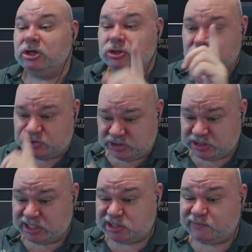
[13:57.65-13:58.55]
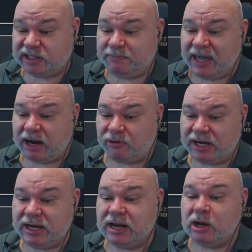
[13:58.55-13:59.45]
you successfully
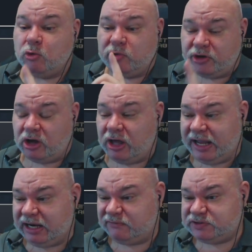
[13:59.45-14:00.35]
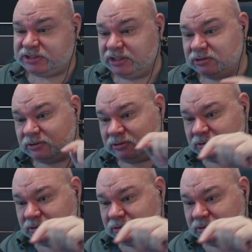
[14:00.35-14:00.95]
parry with a high enough skill,